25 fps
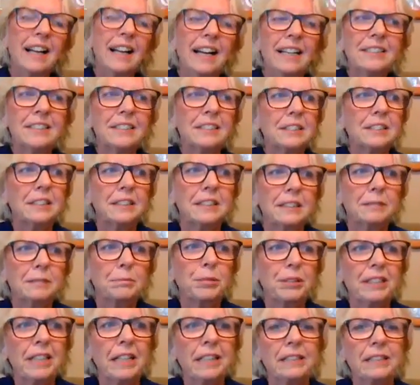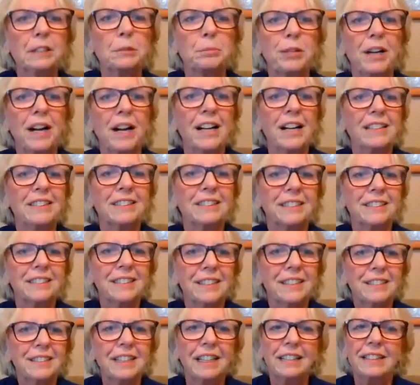I just pretend it's a practice.
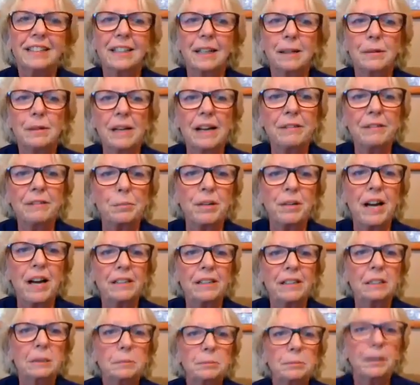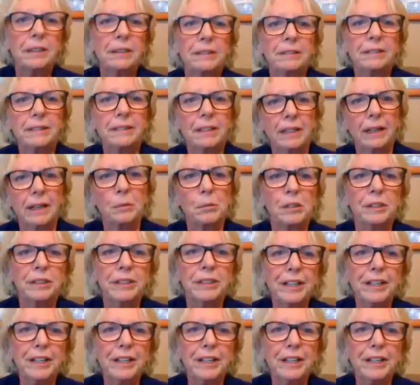Not that I ever practice, but I will now.